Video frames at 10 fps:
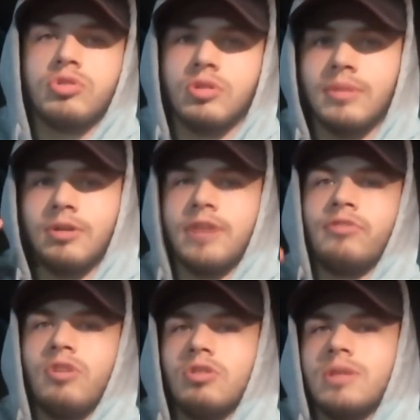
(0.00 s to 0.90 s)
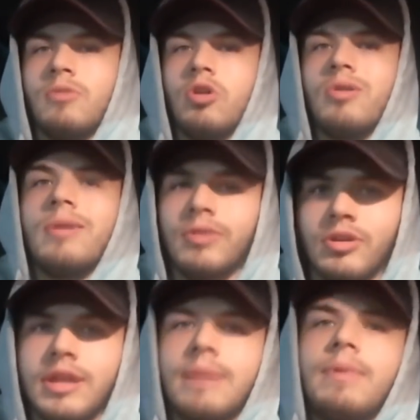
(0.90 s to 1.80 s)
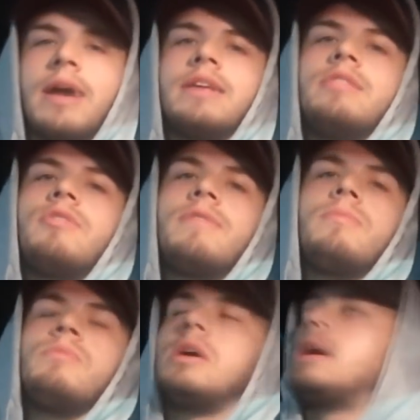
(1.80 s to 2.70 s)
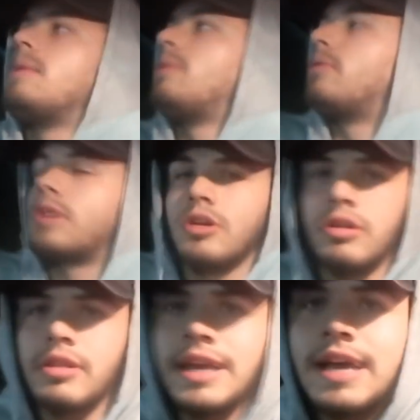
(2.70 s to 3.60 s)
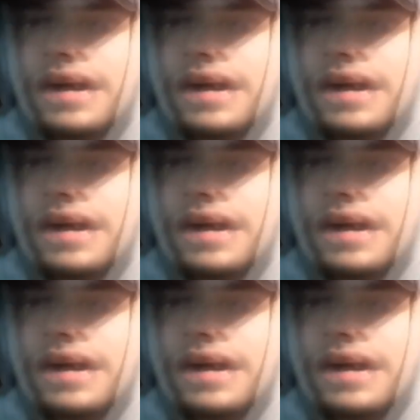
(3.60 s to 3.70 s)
because I'm going to vlog tomorrow and we're going to get back in the rhythm. But we're currently